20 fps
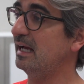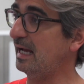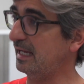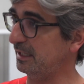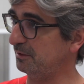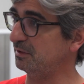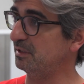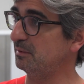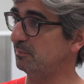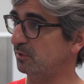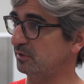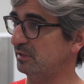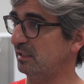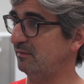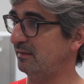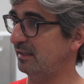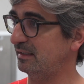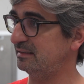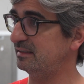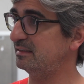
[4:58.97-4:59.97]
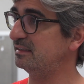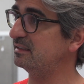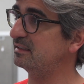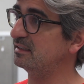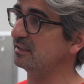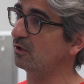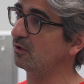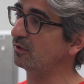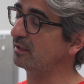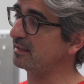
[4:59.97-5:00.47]
and uniportal RATs. This is
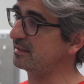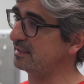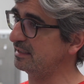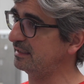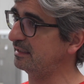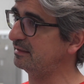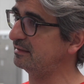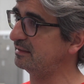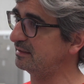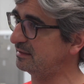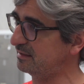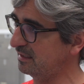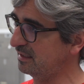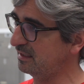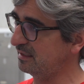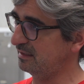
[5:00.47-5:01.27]
the only thing that is,